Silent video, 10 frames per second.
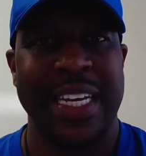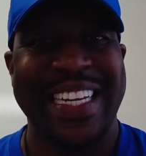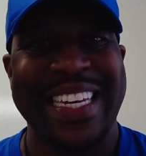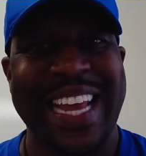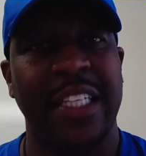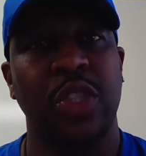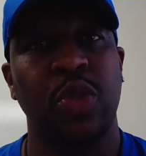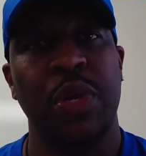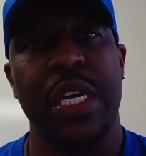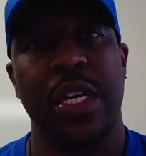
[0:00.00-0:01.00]
Next
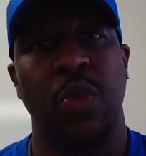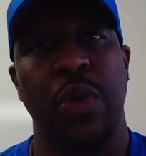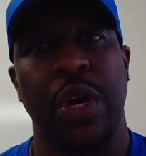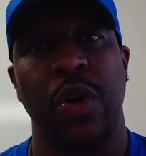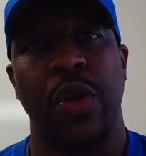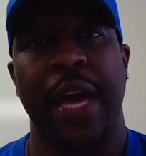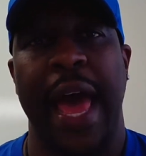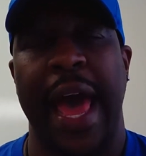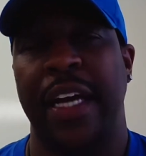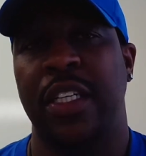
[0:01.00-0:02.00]
week, we're going
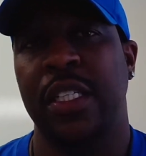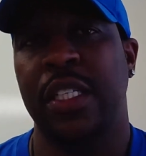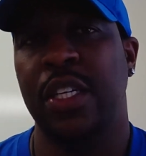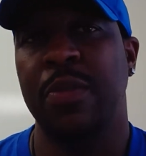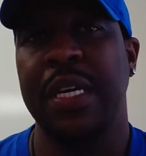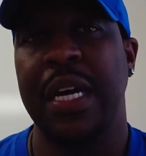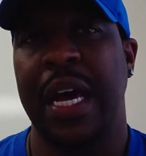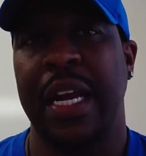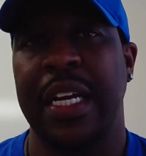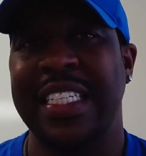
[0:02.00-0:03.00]
to actually still be
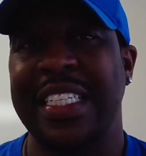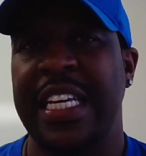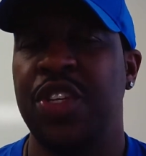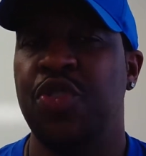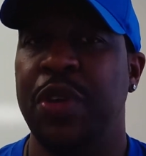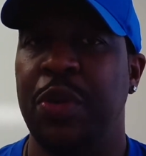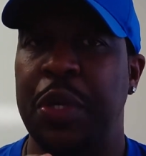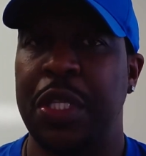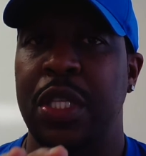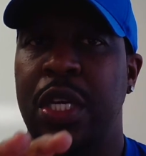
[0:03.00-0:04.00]
kind of continuing
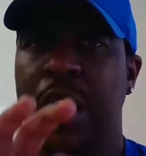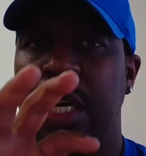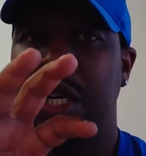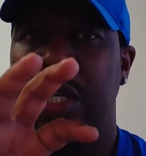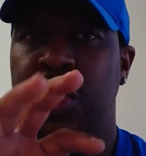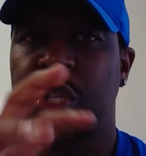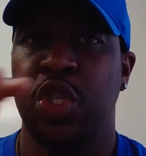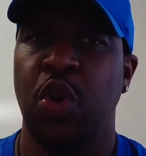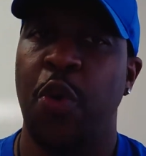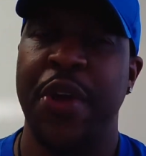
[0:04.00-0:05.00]
with
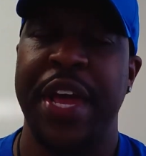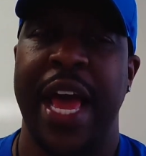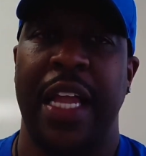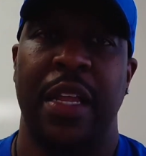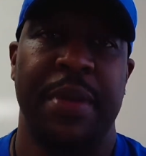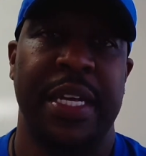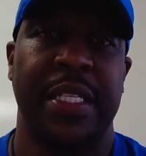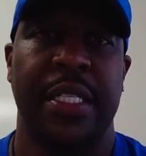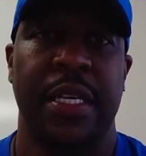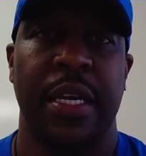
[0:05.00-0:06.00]
story
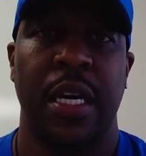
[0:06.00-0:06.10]
elements.